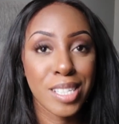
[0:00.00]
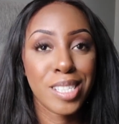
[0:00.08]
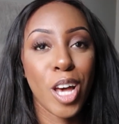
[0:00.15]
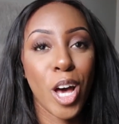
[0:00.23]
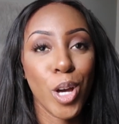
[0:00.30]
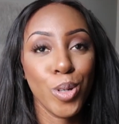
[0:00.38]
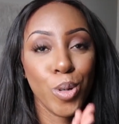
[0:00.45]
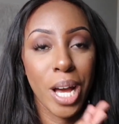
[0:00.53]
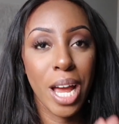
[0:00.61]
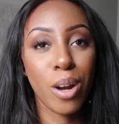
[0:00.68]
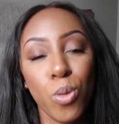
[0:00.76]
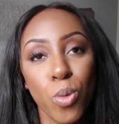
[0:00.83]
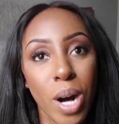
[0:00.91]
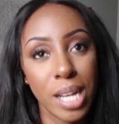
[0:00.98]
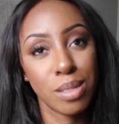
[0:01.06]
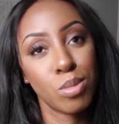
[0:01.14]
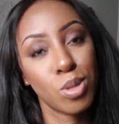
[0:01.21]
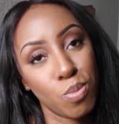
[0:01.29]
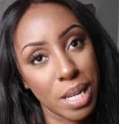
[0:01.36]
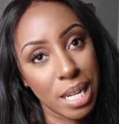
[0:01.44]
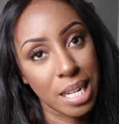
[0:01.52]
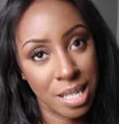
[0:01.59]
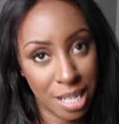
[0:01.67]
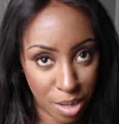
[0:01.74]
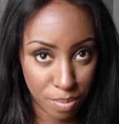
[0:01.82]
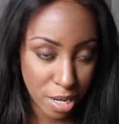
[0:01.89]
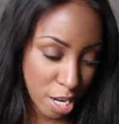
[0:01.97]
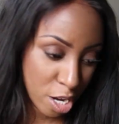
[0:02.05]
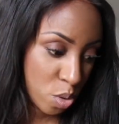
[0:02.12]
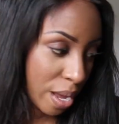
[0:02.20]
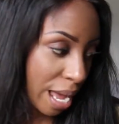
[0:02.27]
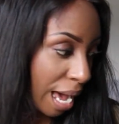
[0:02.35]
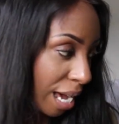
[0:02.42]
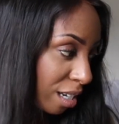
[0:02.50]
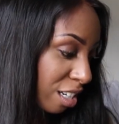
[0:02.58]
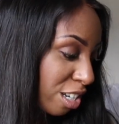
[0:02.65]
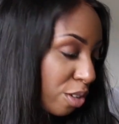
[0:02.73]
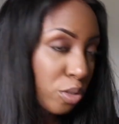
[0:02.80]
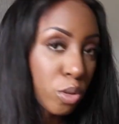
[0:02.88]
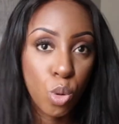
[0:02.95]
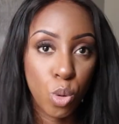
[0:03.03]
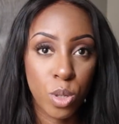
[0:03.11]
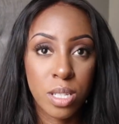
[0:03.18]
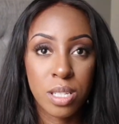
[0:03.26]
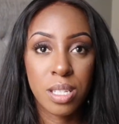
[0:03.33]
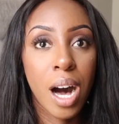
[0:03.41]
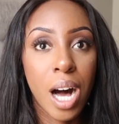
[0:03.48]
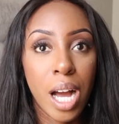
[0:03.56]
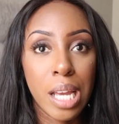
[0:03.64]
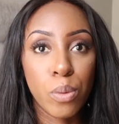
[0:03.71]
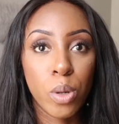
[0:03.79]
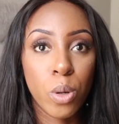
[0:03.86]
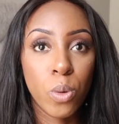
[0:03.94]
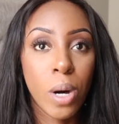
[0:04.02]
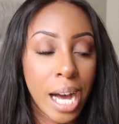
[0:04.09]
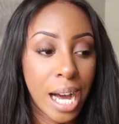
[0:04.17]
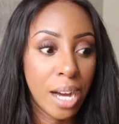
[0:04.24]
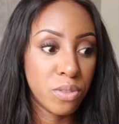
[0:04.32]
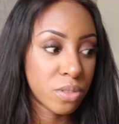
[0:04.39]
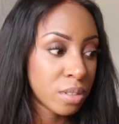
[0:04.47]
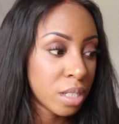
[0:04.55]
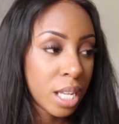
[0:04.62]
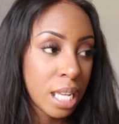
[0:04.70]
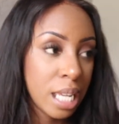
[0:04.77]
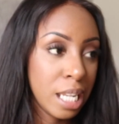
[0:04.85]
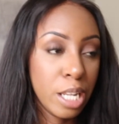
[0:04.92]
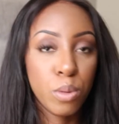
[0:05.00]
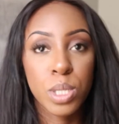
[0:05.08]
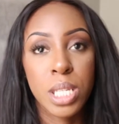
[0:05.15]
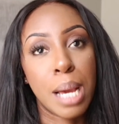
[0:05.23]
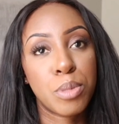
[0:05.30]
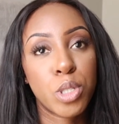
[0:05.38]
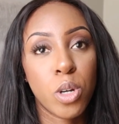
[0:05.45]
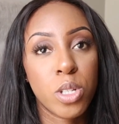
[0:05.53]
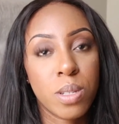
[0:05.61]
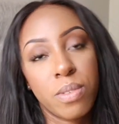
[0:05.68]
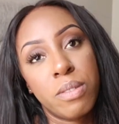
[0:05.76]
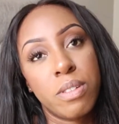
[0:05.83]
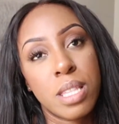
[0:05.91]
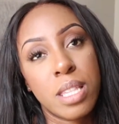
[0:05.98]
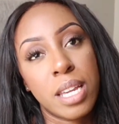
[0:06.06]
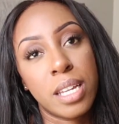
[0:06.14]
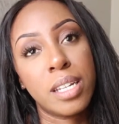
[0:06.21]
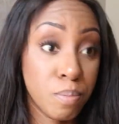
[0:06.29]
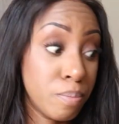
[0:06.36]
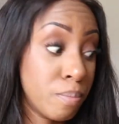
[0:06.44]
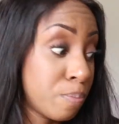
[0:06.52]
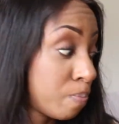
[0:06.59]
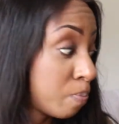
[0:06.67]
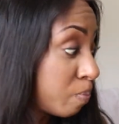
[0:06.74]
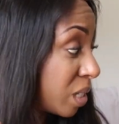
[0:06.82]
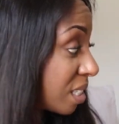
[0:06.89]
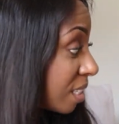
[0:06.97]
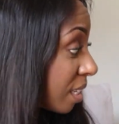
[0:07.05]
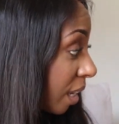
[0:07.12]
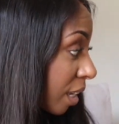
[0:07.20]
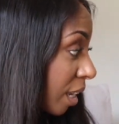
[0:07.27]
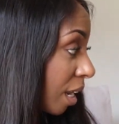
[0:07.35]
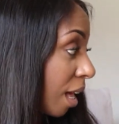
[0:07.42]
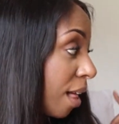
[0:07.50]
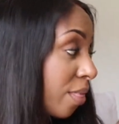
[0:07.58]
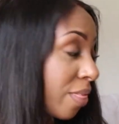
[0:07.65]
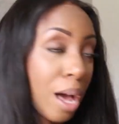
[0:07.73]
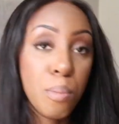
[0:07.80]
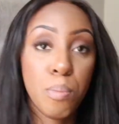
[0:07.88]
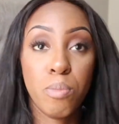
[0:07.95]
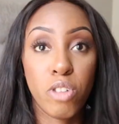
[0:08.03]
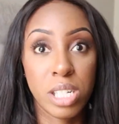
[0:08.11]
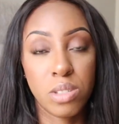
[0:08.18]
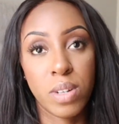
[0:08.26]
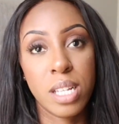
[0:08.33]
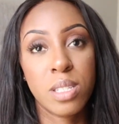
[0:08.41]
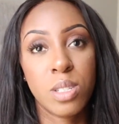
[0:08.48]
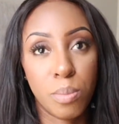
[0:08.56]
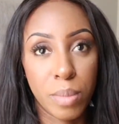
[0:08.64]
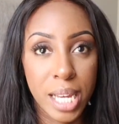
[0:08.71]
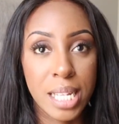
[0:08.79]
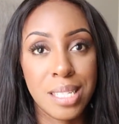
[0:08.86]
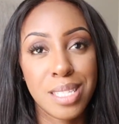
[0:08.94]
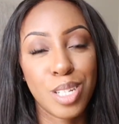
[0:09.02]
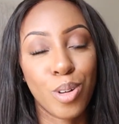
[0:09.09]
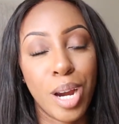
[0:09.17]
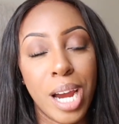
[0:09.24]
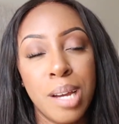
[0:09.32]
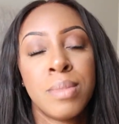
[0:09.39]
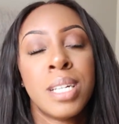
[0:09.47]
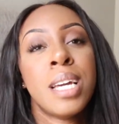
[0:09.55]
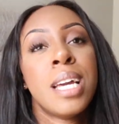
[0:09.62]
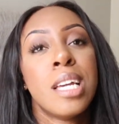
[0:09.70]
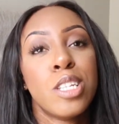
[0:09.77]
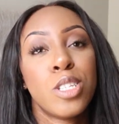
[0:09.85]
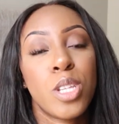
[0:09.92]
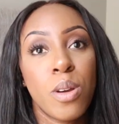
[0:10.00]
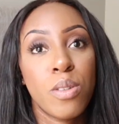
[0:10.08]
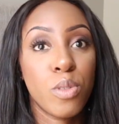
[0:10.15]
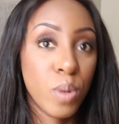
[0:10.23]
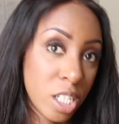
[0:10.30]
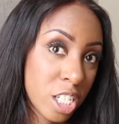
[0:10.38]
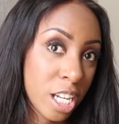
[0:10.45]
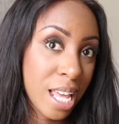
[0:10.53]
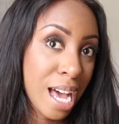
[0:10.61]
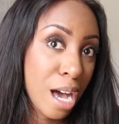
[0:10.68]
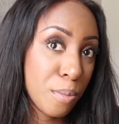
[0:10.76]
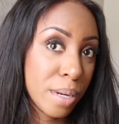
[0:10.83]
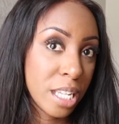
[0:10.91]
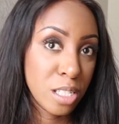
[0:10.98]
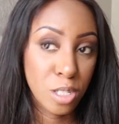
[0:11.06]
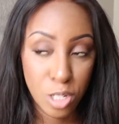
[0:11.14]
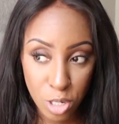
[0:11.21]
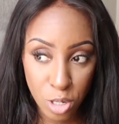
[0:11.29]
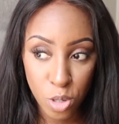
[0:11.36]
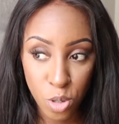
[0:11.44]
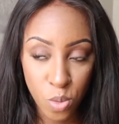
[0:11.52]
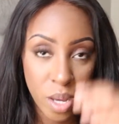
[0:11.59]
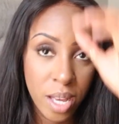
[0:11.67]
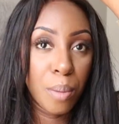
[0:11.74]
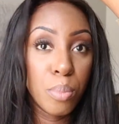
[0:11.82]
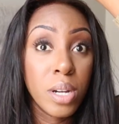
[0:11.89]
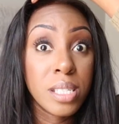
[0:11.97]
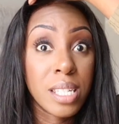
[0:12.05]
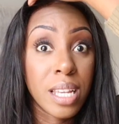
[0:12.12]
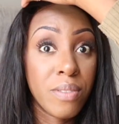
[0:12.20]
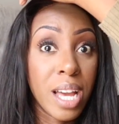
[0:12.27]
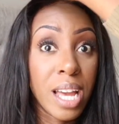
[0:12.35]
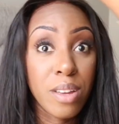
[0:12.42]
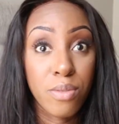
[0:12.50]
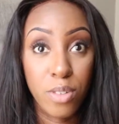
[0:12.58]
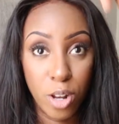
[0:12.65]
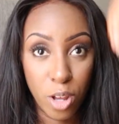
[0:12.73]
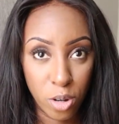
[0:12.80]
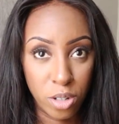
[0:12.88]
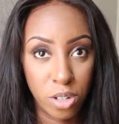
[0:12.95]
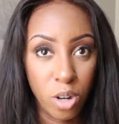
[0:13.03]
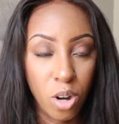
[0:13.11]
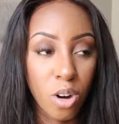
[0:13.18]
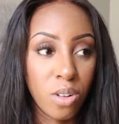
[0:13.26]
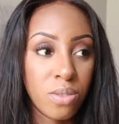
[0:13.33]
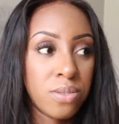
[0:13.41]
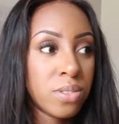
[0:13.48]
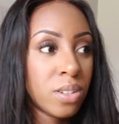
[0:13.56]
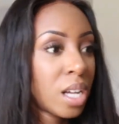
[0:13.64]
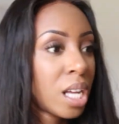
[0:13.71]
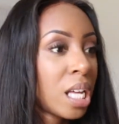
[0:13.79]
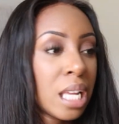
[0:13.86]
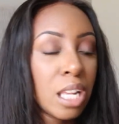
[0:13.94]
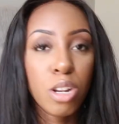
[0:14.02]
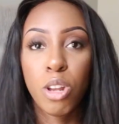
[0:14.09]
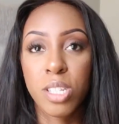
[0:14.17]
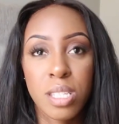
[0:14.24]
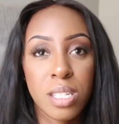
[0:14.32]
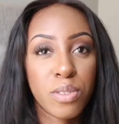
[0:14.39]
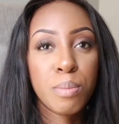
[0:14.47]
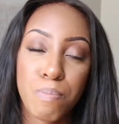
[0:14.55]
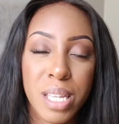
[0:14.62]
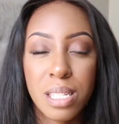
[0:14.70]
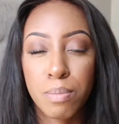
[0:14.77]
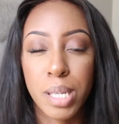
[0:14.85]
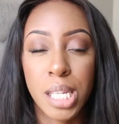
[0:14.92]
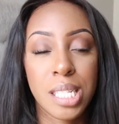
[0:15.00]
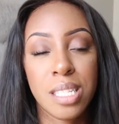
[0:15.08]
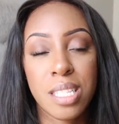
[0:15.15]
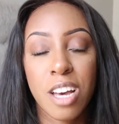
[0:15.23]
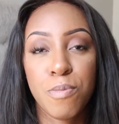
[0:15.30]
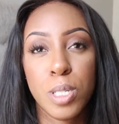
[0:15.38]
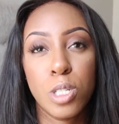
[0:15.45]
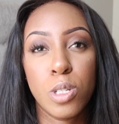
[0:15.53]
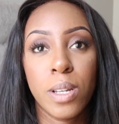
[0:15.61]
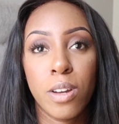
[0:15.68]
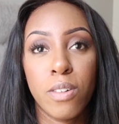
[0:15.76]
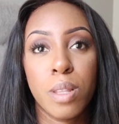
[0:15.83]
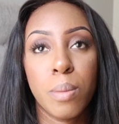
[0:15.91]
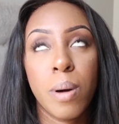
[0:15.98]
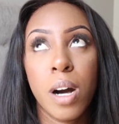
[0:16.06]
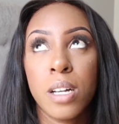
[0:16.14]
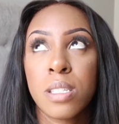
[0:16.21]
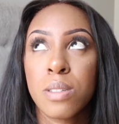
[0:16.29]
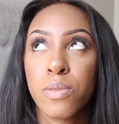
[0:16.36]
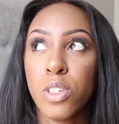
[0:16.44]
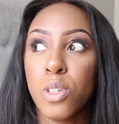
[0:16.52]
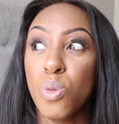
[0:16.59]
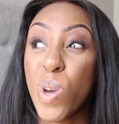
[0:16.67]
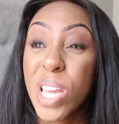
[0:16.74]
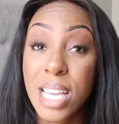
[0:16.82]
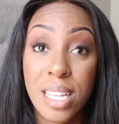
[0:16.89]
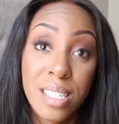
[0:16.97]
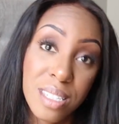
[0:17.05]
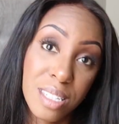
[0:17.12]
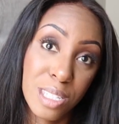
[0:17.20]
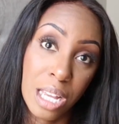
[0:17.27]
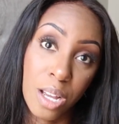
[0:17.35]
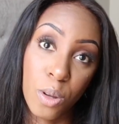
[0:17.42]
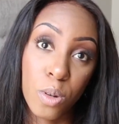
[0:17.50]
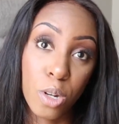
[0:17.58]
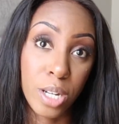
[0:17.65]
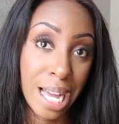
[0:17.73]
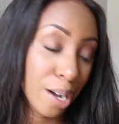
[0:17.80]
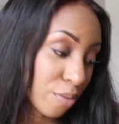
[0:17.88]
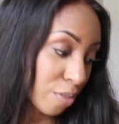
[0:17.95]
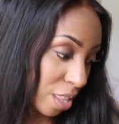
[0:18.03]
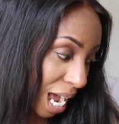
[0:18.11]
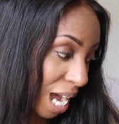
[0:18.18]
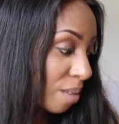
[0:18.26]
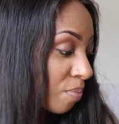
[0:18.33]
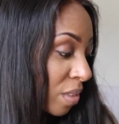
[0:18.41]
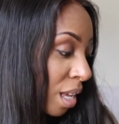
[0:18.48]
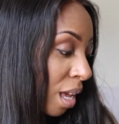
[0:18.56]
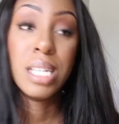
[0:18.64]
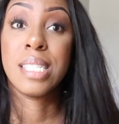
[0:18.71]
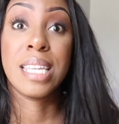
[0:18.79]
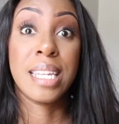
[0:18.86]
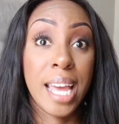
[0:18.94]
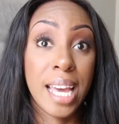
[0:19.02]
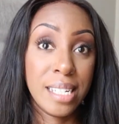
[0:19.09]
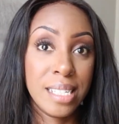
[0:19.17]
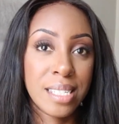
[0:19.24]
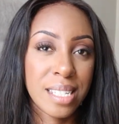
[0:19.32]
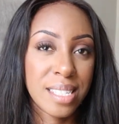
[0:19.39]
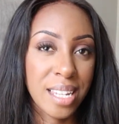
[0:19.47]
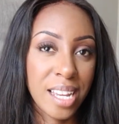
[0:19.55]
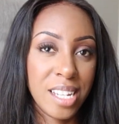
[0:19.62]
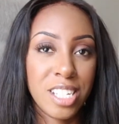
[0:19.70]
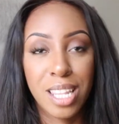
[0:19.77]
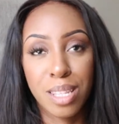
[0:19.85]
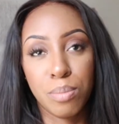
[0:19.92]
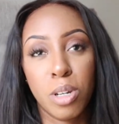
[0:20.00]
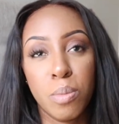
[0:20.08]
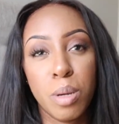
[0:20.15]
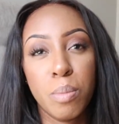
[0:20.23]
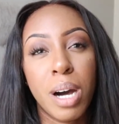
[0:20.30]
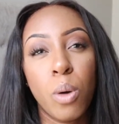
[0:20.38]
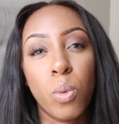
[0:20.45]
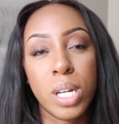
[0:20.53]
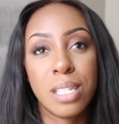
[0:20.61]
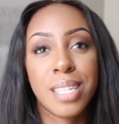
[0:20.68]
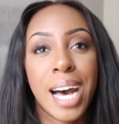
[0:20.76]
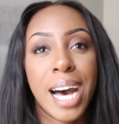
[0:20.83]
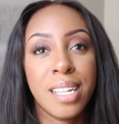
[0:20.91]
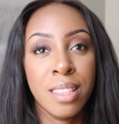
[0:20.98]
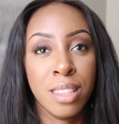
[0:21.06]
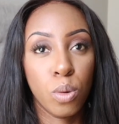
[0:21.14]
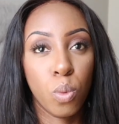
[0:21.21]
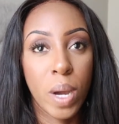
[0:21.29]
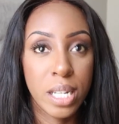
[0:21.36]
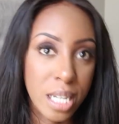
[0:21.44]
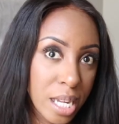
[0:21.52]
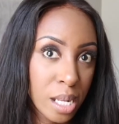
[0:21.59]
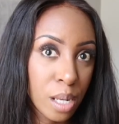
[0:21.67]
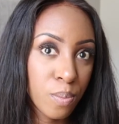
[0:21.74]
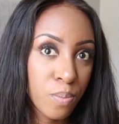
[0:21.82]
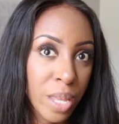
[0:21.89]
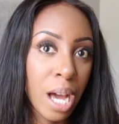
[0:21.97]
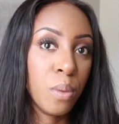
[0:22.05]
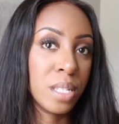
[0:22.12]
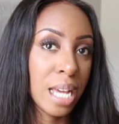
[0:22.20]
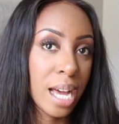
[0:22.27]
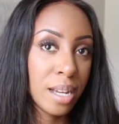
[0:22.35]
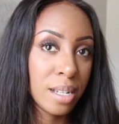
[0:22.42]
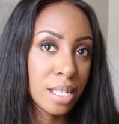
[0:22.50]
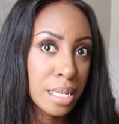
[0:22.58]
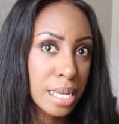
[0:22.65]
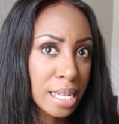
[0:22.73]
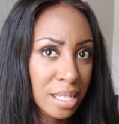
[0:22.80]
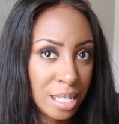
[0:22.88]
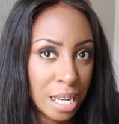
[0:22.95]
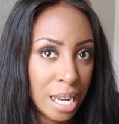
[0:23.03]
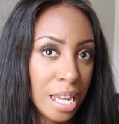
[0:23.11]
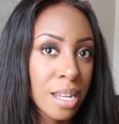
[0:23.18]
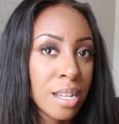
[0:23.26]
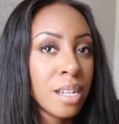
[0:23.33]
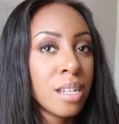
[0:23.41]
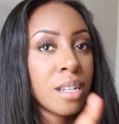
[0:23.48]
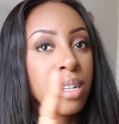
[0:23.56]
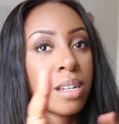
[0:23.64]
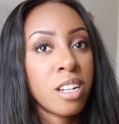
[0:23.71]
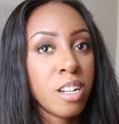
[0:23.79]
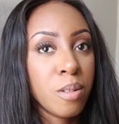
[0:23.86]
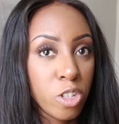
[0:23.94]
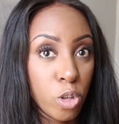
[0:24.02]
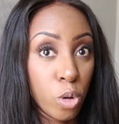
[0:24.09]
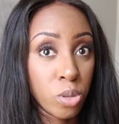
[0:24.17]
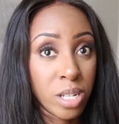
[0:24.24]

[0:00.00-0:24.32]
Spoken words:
So all items will be linked down below, and of course I will have little snapshots of everything, particular that red dress, on my Instagram. So if you want to check that out, please do. I'm putting together a vlog of lots of different bits and pieces that I've been doing over the past few weeks, so look out for that. It's in edit stage at the moment, but I wanted to add in the wedding that I was at yesterday, your